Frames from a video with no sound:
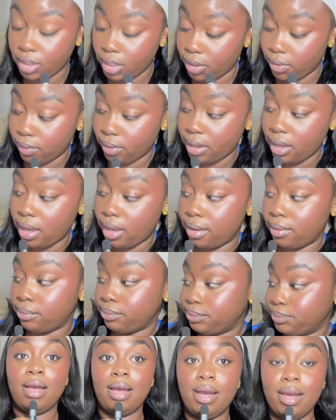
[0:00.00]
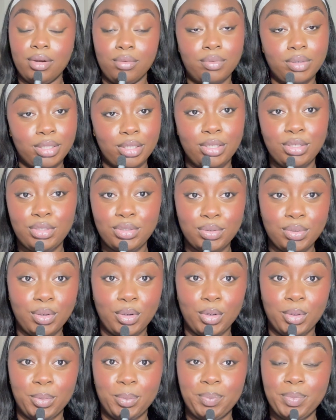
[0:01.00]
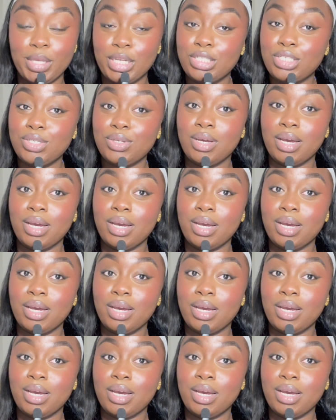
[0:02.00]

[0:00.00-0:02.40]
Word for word: Okay. I really do hope that